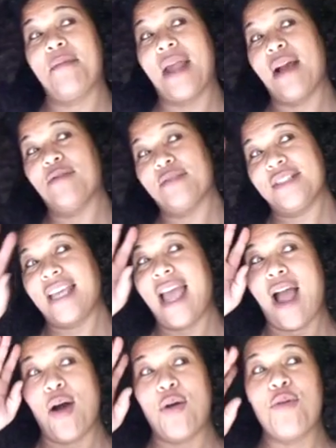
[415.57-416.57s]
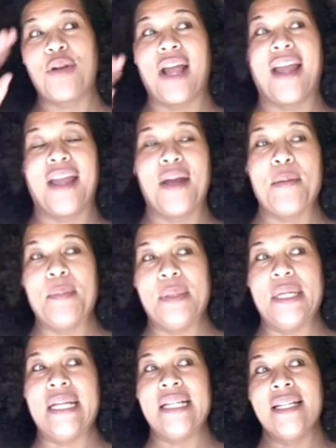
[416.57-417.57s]
I'm not going to say how old I am,
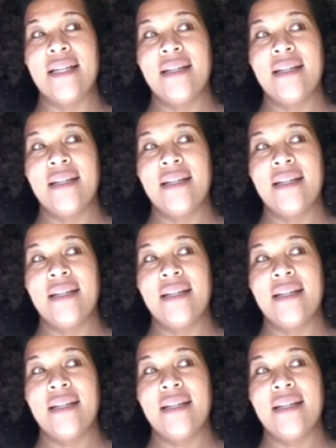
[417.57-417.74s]
but